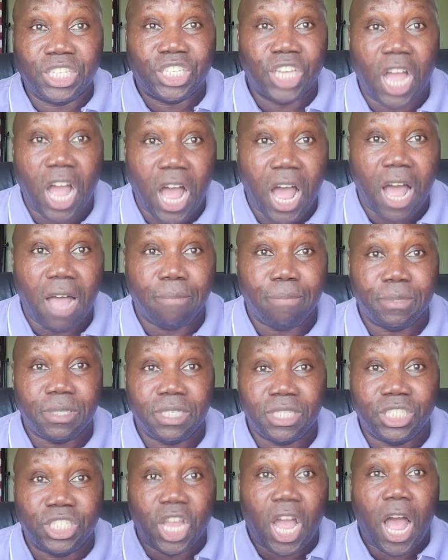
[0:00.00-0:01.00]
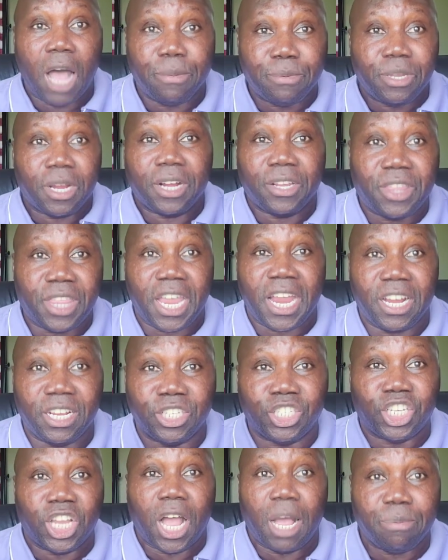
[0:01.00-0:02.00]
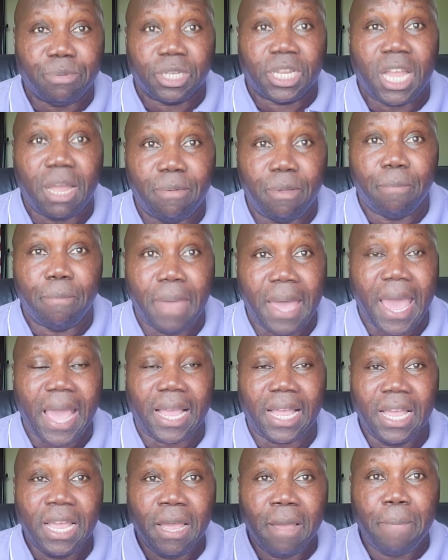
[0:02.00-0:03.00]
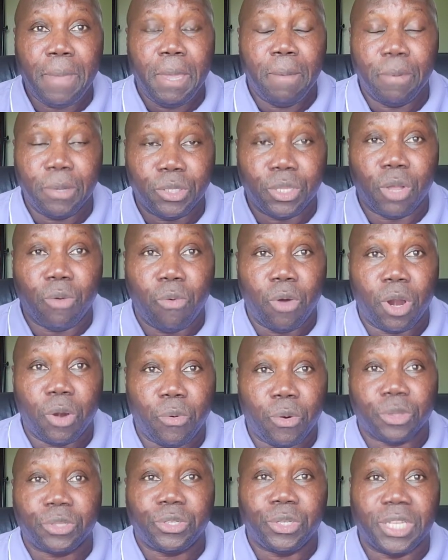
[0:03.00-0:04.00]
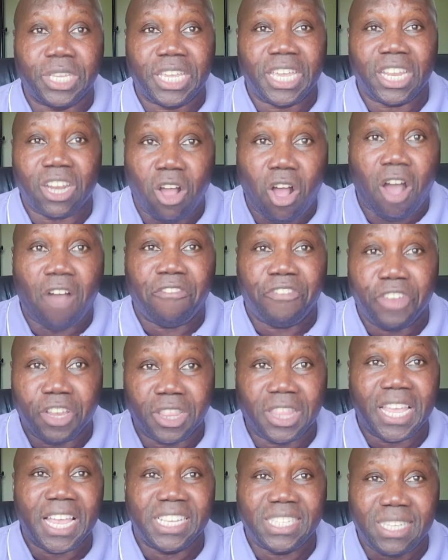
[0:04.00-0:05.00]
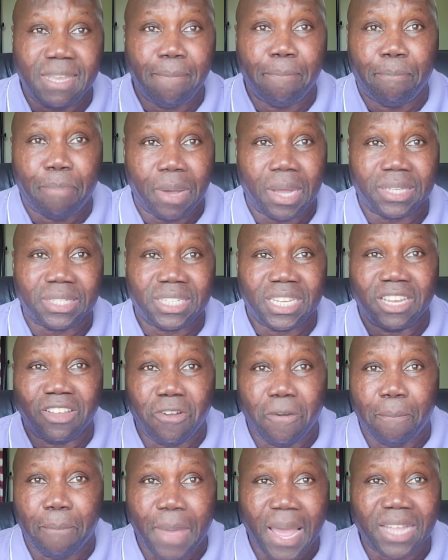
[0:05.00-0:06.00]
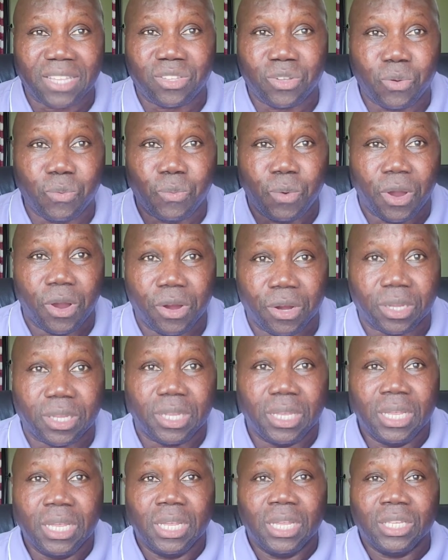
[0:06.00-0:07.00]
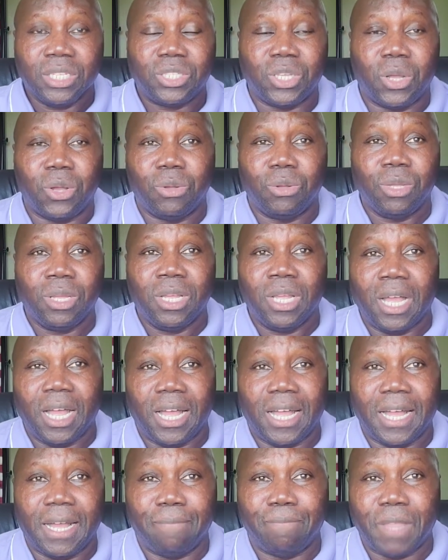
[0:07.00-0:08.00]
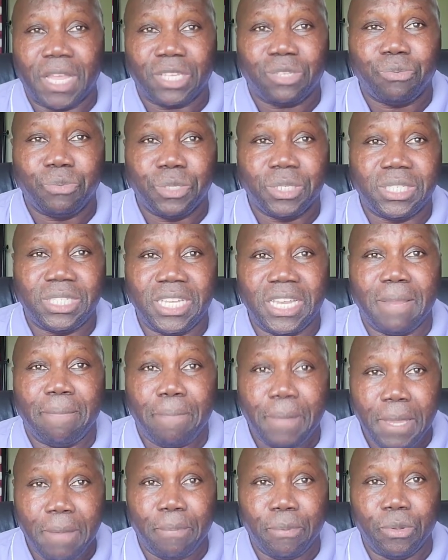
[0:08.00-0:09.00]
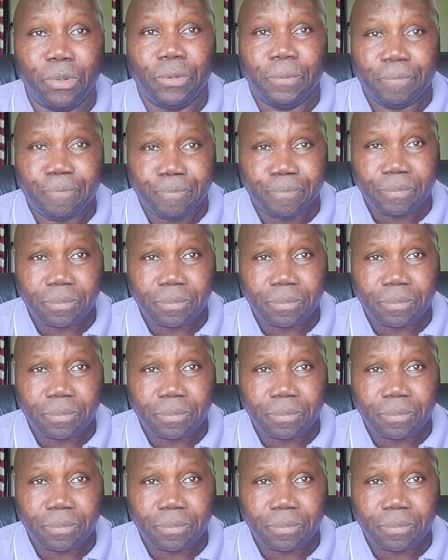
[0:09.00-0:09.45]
jobs. Jobs are there. Jobs are coming back people don't want to work. So get off your lazy bus and go back to work. So um, that's where you're seeing people